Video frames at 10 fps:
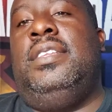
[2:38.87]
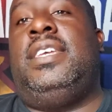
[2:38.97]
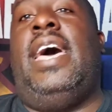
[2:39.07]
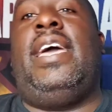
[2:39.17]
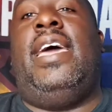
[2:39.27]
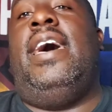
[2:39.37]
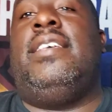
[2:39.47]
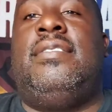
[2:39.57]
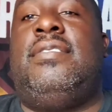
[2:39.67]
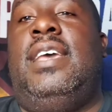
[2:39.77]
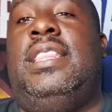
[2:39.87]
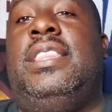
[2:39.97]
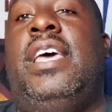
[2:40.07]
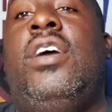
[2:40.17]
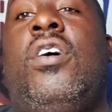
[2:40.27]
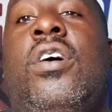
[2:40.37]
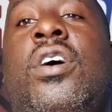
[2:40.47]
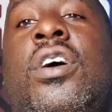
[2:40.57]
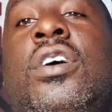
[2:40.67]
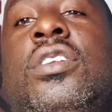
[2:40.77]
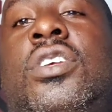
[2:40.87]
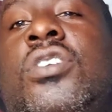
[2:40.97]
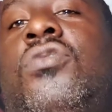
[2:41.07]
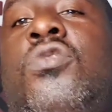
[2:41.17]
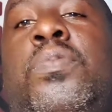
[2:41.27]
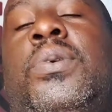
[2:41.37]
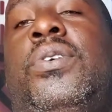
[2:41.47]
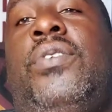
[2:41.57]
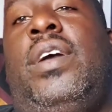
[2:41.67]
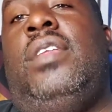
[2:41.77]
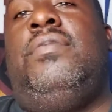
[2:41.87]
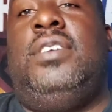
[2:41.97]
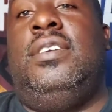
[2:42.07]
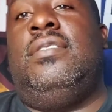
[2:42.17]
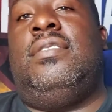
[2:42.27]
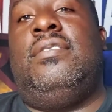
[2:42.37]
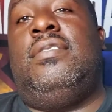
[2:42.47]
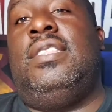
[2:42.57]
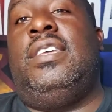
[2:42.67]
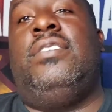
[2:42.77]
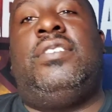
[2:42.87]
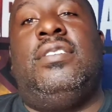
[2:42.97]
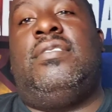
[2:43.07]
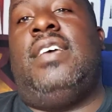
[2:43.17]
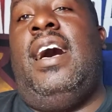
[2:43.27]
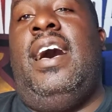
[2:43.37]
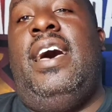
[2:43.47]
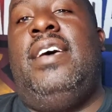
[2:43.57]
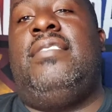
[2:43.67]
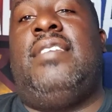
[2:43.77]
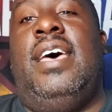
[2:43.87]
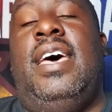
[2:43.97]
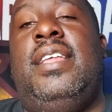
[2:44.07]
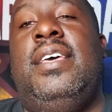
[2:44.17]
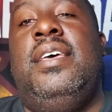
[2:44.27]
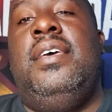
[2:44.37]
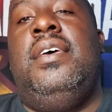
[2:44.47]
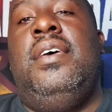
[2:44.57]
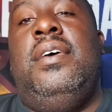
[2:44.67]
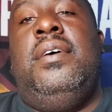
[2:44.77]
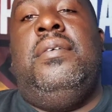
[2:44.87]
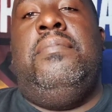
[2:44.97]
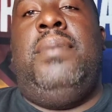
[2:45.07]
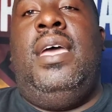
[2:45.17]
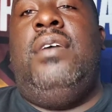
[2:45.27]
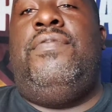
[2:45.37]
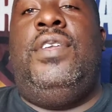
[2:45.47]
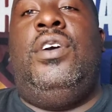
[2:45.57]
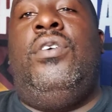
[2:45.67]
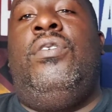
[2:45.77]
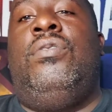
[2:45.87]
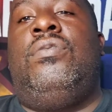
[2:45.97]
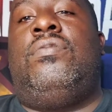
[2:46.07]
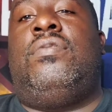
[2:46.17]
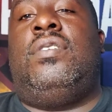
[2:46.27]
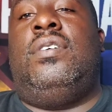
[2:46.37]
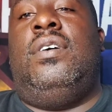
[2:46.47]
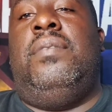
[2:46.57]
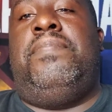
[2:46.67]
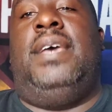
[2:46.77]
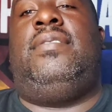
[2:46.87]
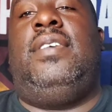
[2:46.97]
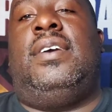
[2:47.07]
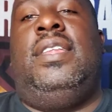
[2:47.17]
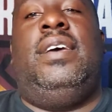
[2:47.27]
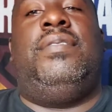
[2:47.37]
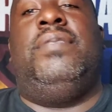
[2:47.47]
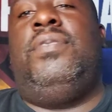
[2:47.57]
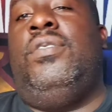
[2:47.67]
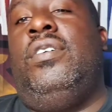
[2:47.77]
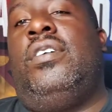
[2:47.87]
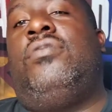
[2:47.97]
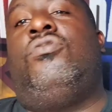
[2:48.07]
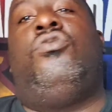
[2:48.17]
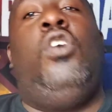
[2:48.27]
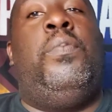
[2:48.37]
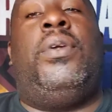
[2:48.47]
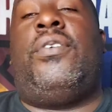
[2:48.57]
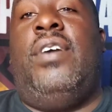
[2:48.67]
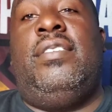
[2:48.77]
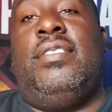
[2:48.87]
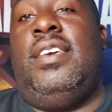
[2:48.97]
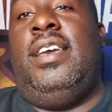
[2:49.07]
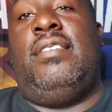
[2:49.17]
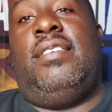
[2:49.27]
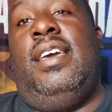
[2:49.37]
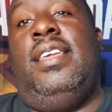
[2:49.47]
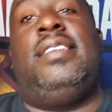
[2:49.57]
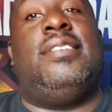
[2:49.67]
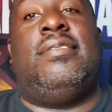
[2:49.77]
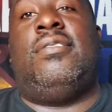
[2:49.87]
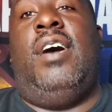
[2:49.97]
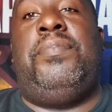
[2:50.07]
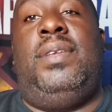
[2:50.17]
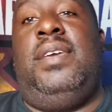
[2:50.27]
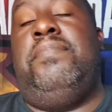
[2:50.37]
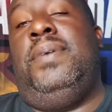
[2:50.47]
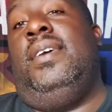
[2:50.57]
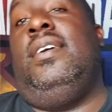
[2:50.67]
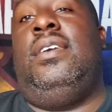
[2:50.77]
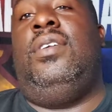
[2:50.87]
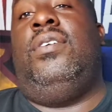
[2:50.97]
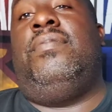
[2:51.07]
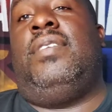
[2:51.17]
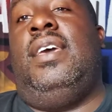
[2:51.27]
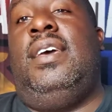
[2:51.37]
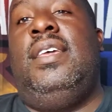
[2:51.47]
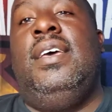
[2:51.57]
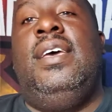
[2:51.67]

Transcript: Jackass and saying that they are just super creative geniuses. They're just guys that made videos basically of them doing stupid or crazy things, and it just so happened to get big. You know what I'm saying?